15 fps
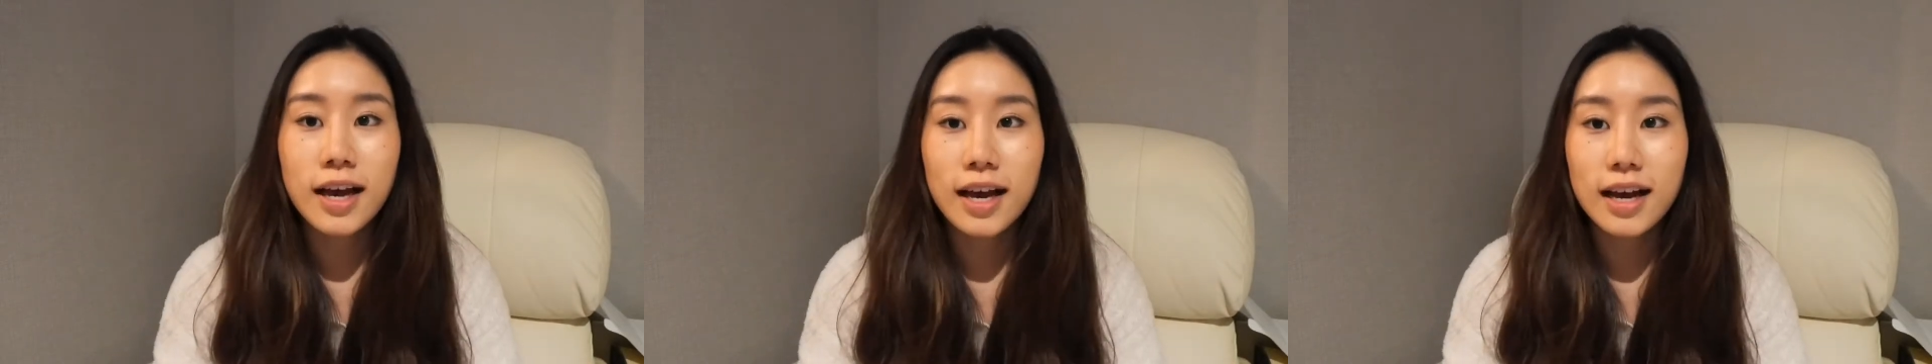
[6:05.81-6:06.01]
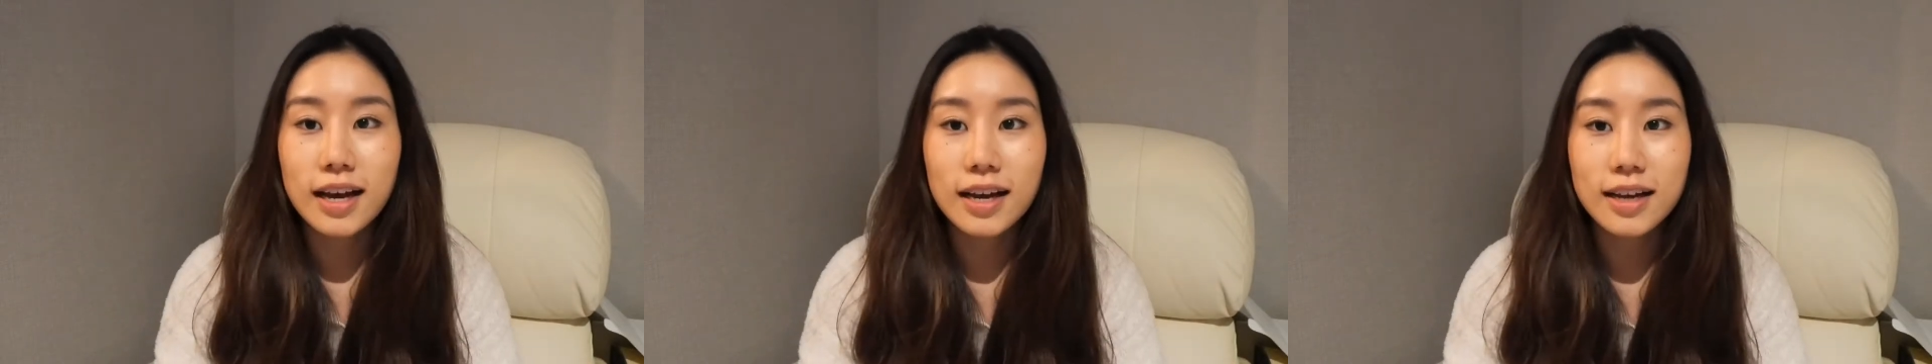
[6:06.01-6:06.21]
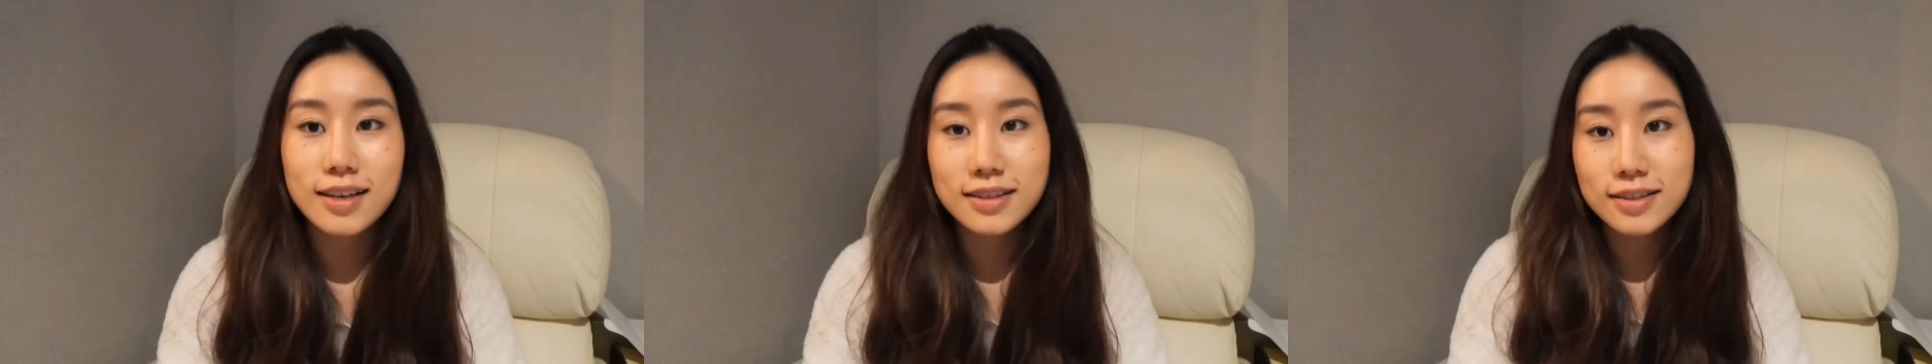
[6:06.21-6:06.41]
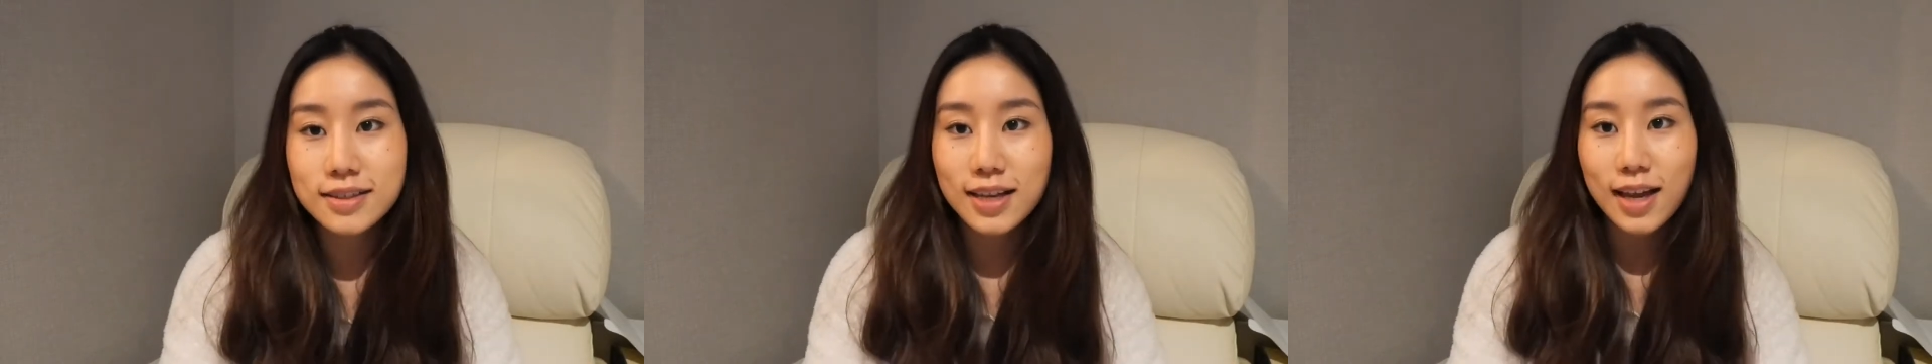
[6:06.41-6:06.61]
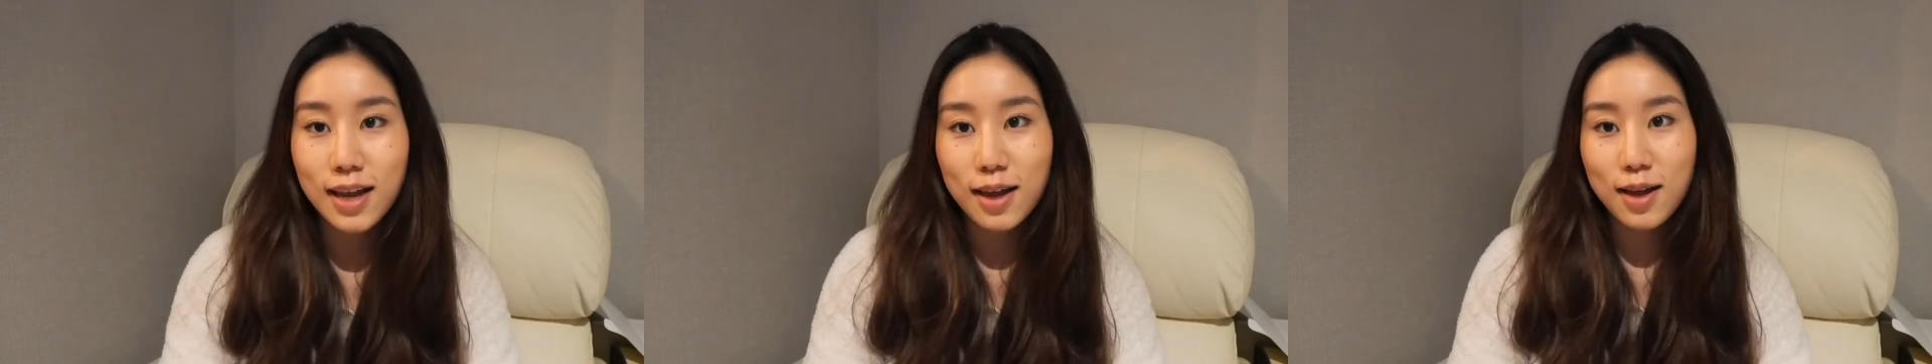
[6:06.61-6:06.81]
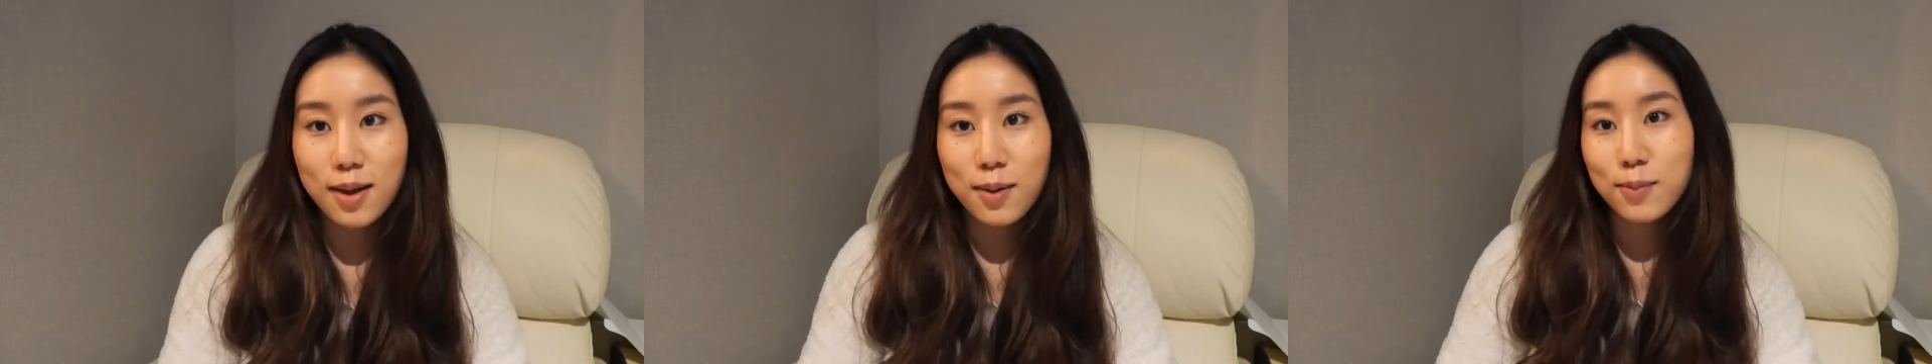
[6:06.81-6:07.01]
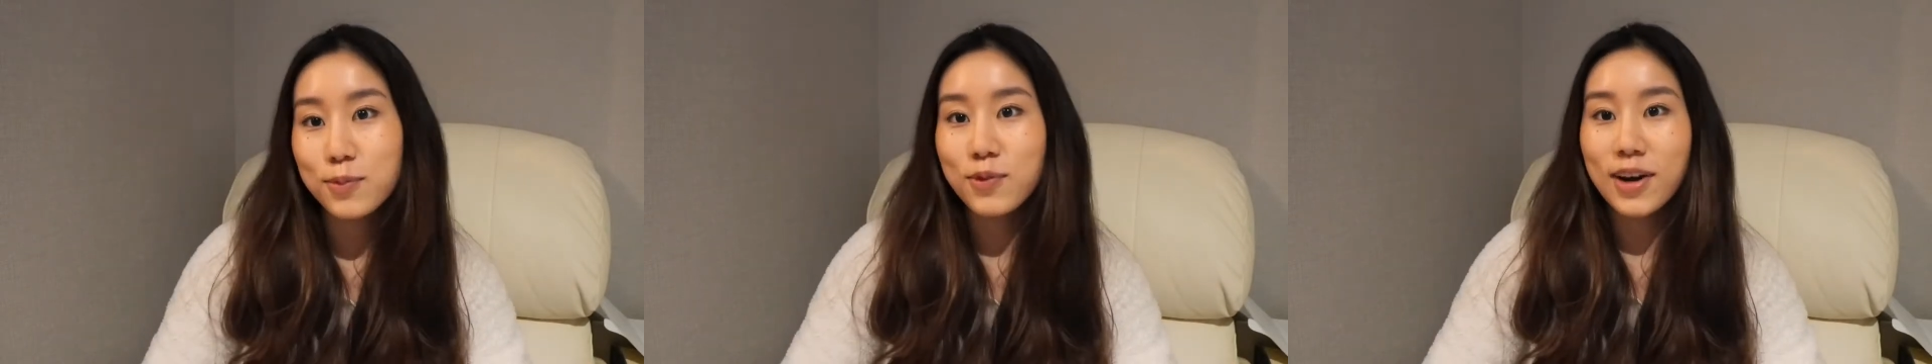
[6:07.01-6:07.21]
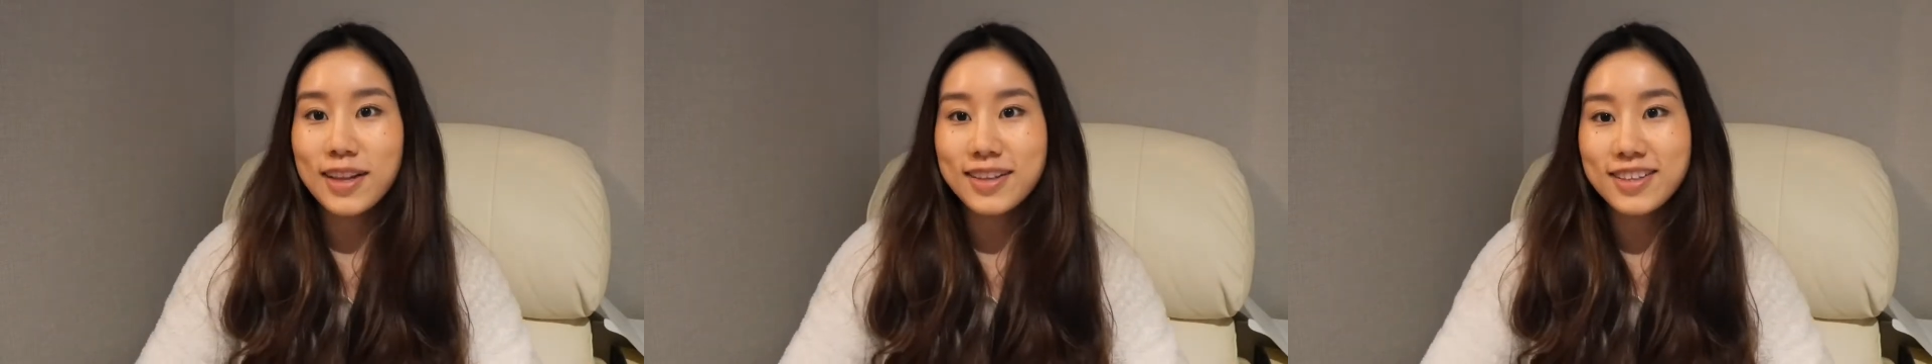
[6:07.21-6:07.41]
and I'm
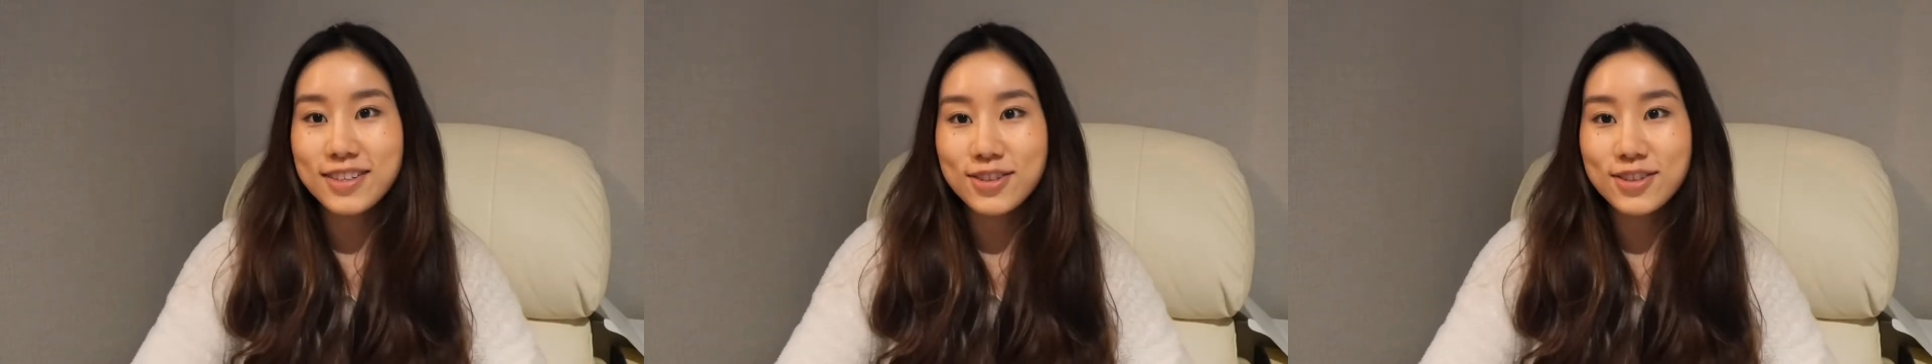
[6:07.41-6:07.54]
ready